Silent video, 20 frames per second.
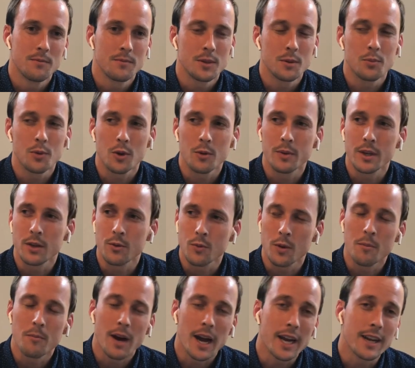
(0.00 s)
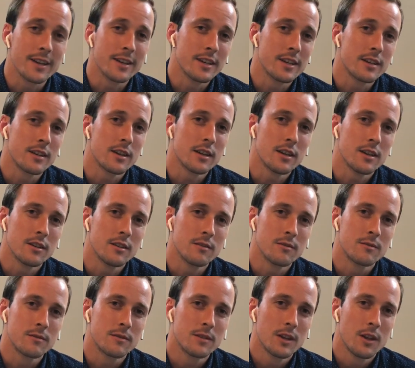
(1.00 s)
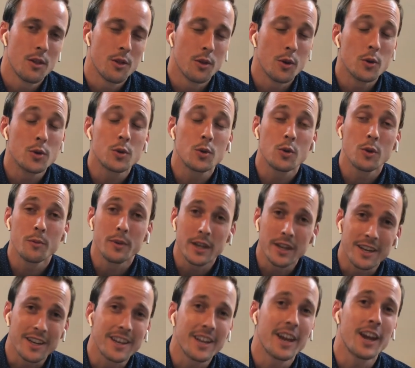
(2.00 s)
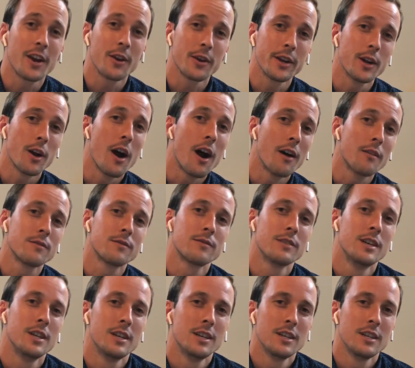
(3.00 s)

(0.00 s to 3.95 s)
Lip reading: People are being reminded of those who are being carried off